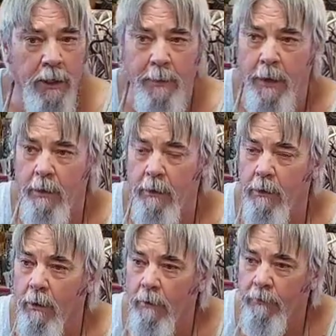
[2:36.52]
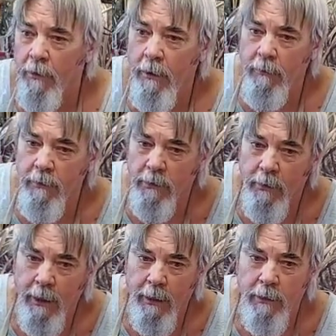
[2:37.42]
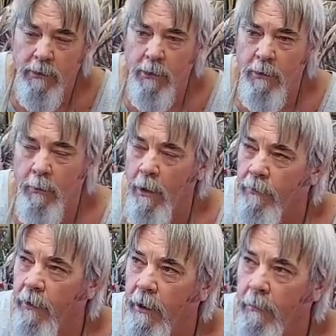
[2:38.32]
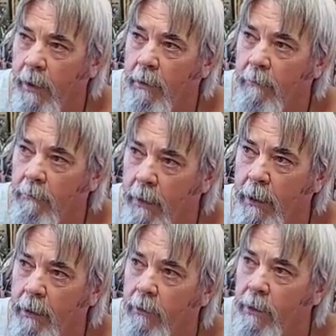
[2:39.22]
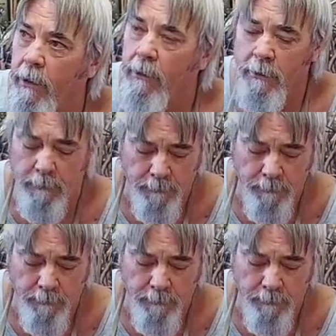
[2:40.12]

to come out here and carve for a living, so I had to show the wife I could make money doing this.